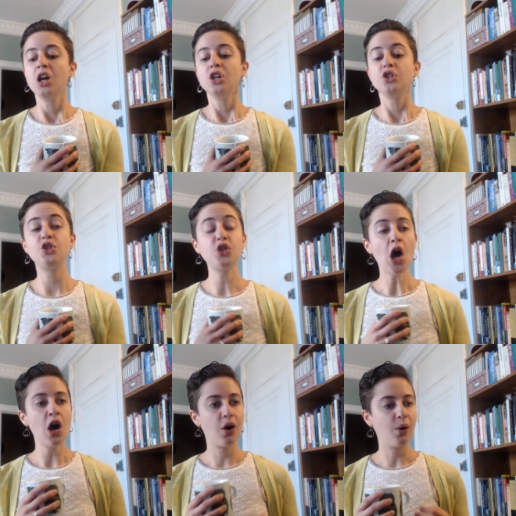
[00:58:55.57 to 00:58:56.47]

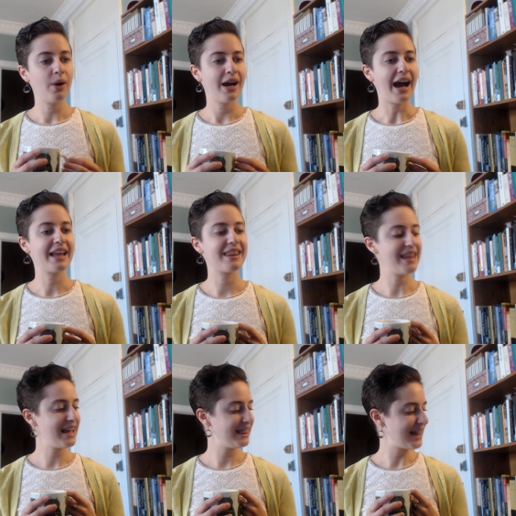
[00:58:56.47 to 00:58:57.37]
So I
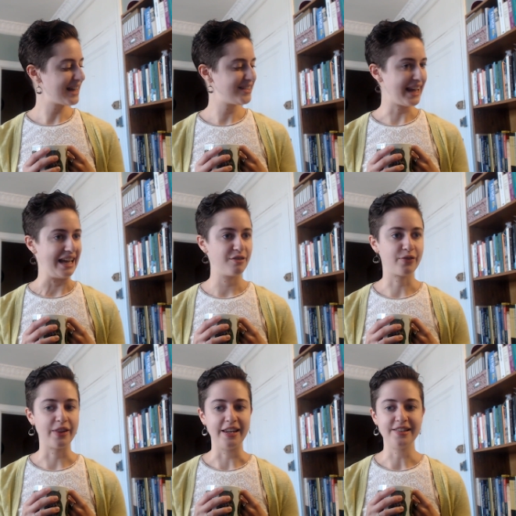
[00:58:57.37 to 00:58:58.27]
think that's it
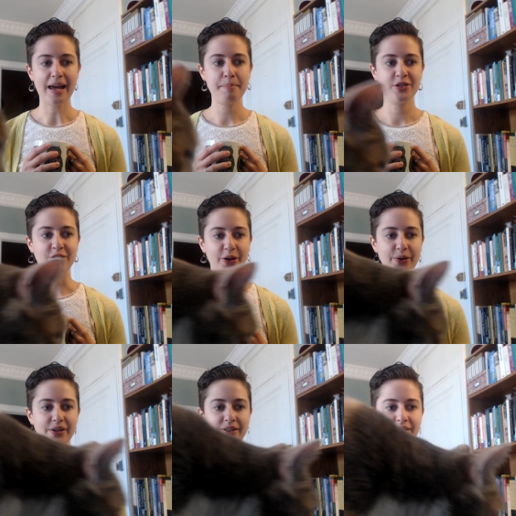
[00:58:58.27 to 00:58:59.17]
for this
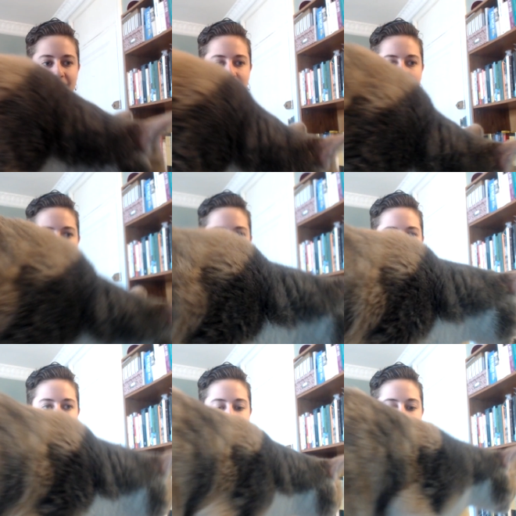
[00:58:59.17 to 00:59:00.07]
episode.
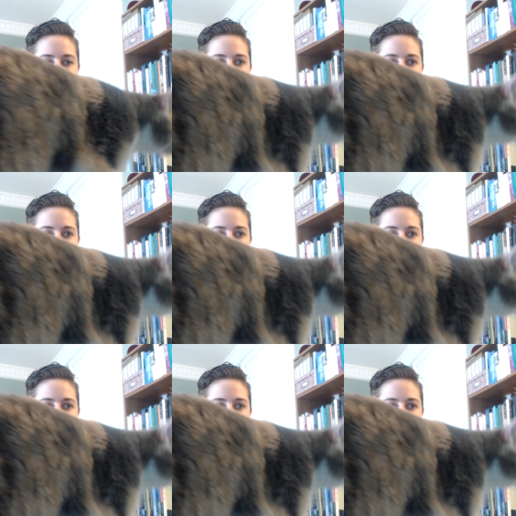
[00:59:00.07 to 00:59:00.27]
Uh,